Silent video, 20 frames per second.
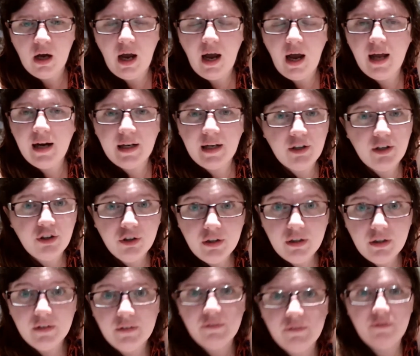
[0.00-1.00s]
I
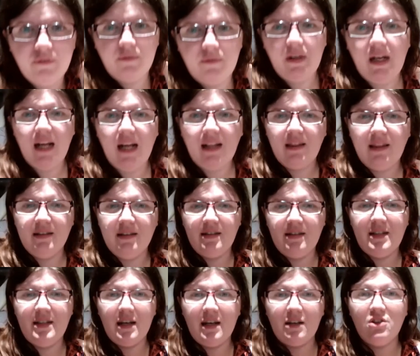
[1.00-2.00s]
couldn't get this
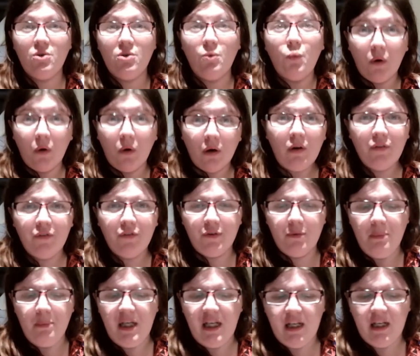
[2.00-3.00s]
deck to work for
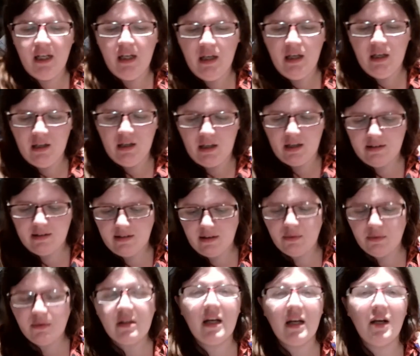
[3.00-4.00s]
me because I
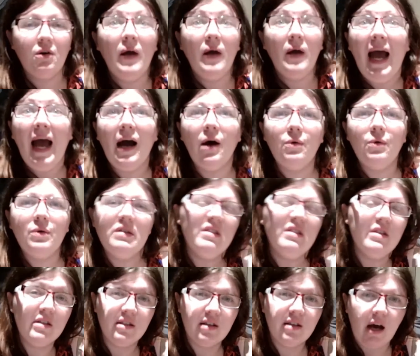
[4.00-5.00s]
was like, how is
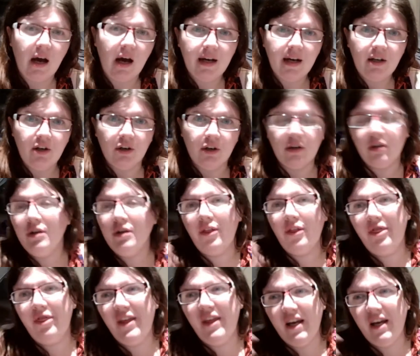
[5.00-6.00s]
the tiger
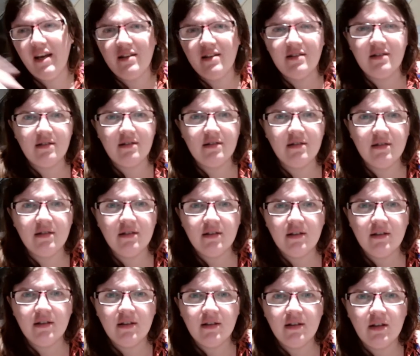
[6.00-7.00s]
this?
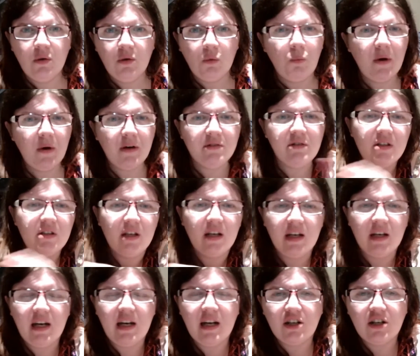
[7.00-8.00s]
Where's the
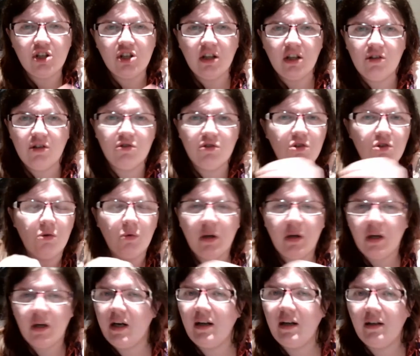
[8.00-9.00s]
connection? There's no
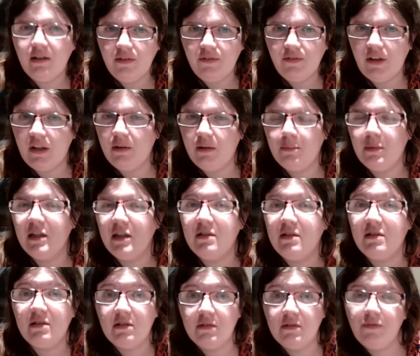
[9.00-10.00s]
connective
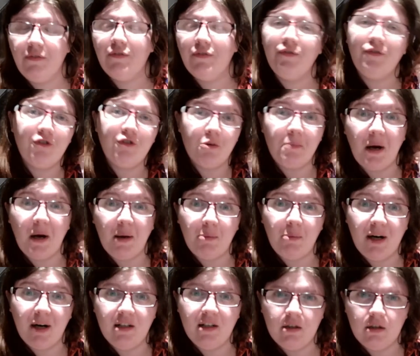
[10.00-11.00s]
elements for my
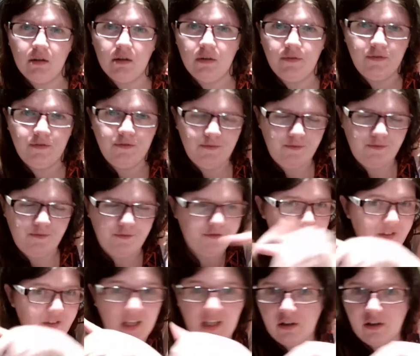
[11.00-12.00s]
brain to
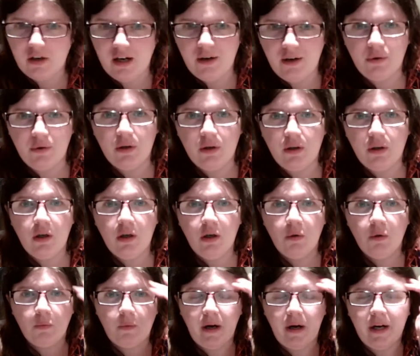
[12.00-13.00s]
figure out,
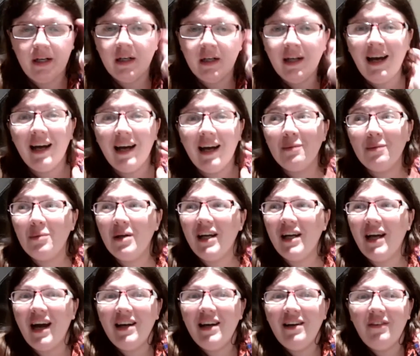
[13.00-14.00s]
right? And I'm
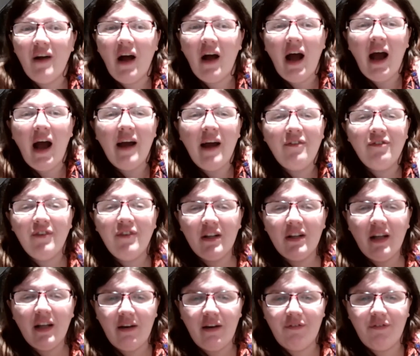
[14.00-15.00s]
like, I felt
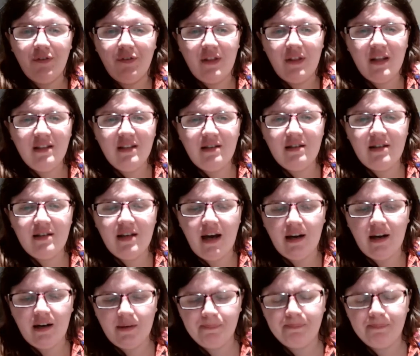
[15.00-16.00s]
like for this
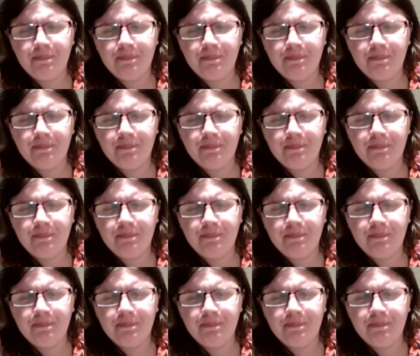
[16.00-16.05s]
deck,